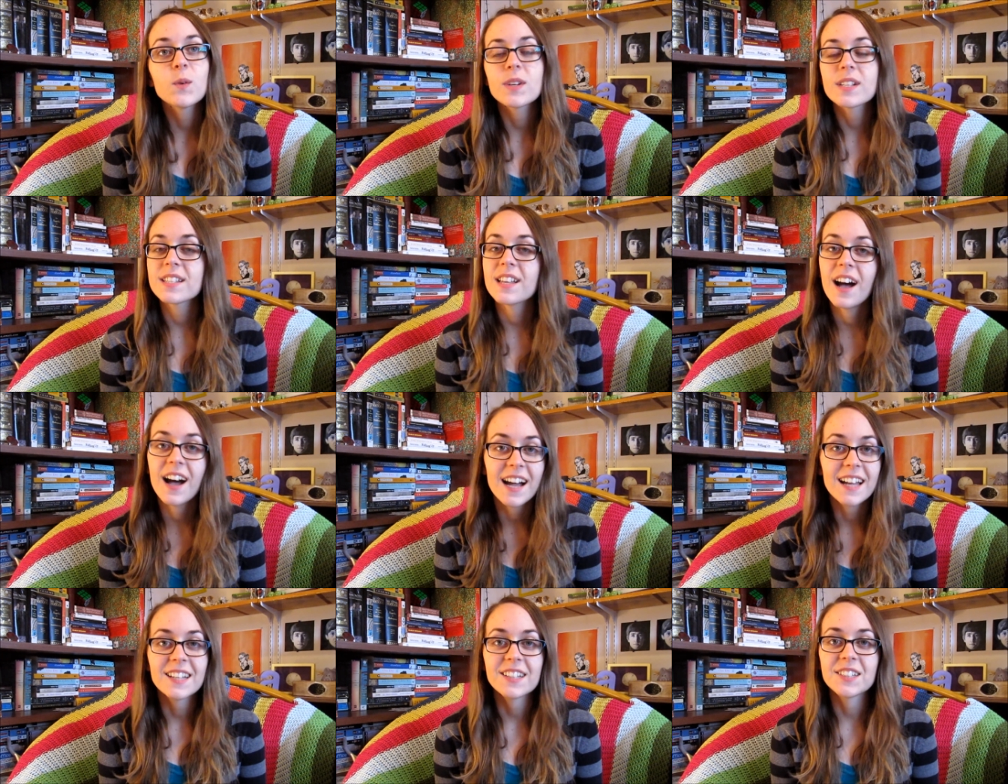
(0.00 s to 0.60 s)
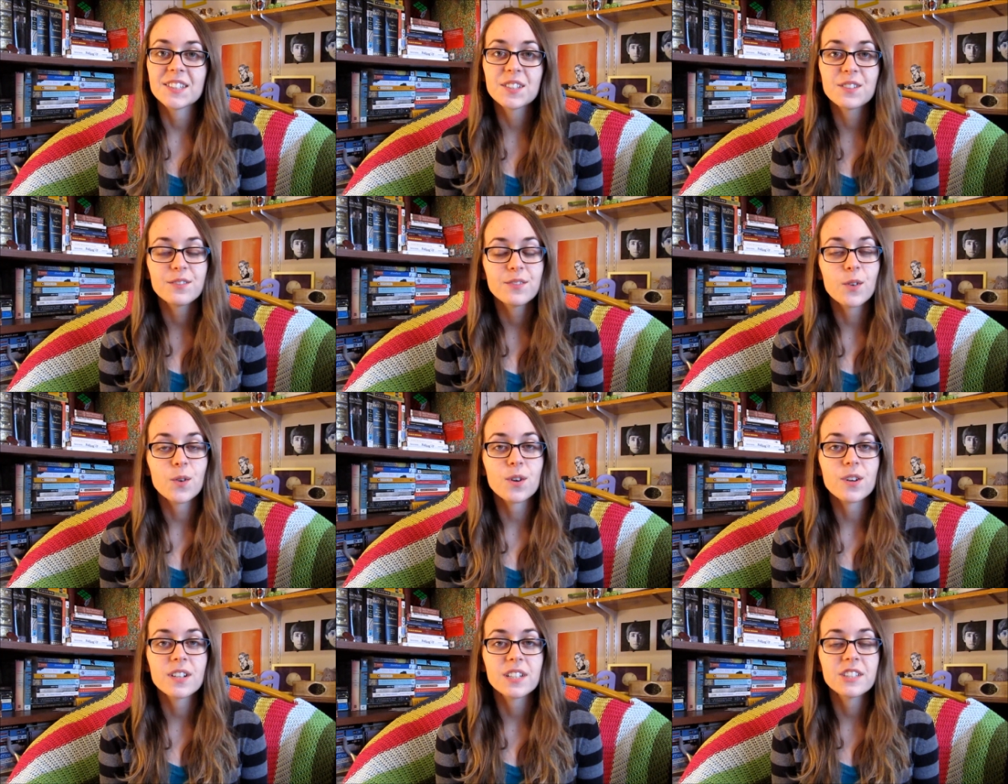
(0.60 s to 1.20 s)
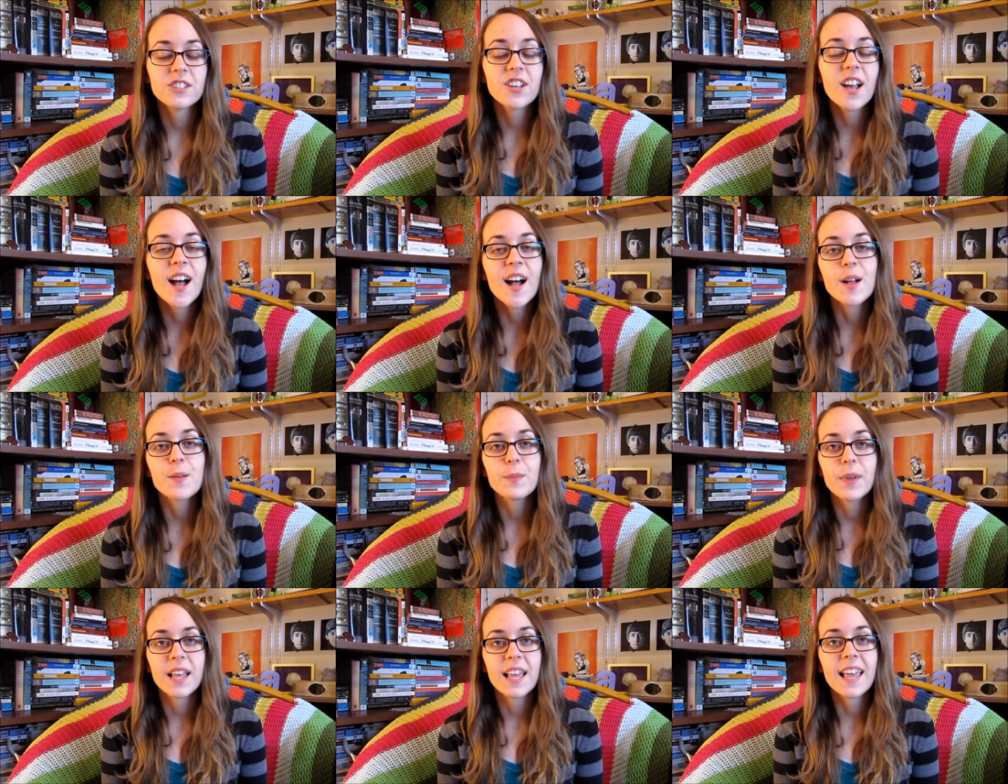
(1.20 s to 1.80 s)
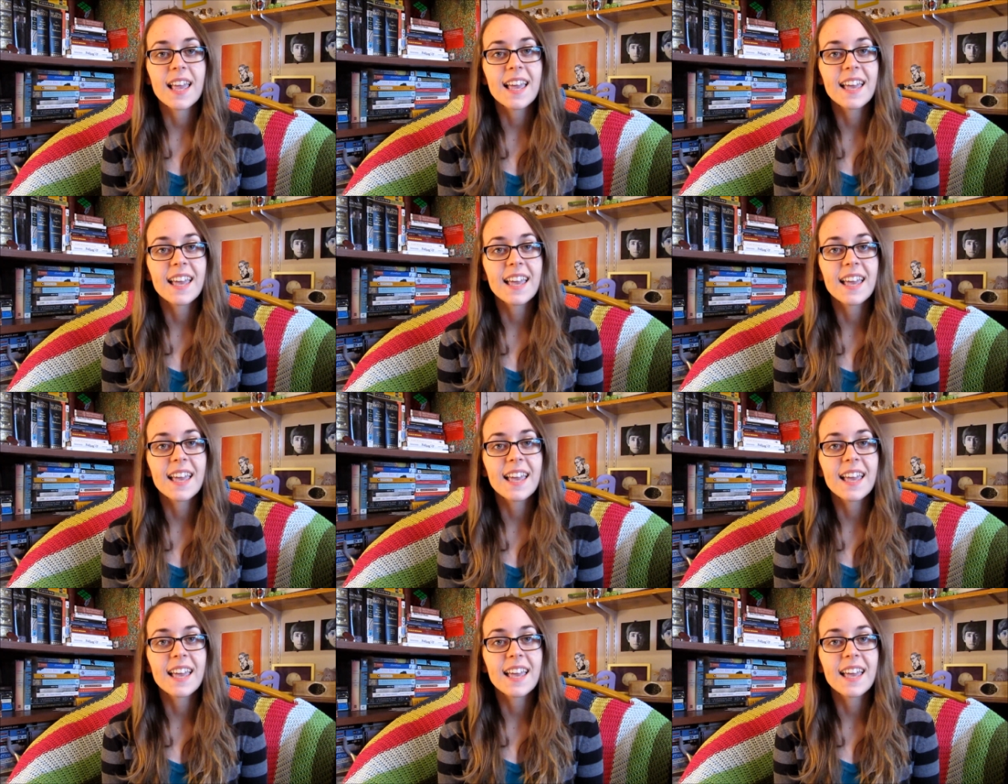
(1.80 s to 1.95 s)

was hired for a job,